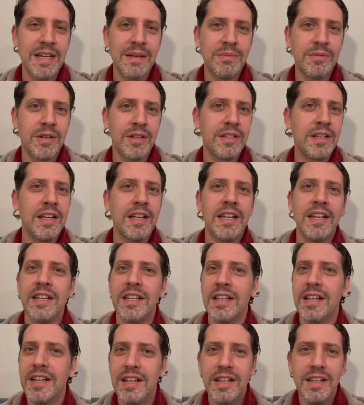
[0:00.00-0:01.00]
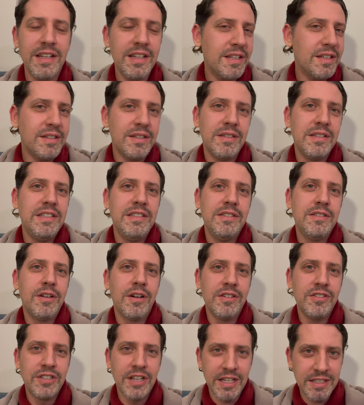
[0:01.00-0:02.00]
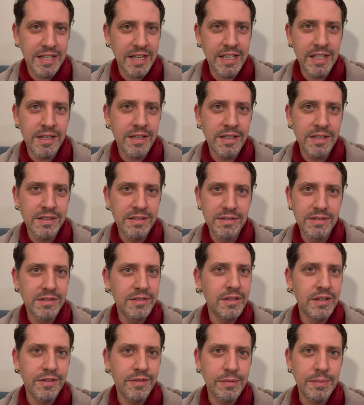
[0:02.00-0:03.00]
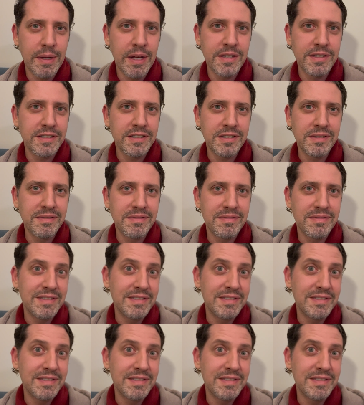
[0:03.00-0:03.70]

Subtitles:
I'm not a go JT sort of a person.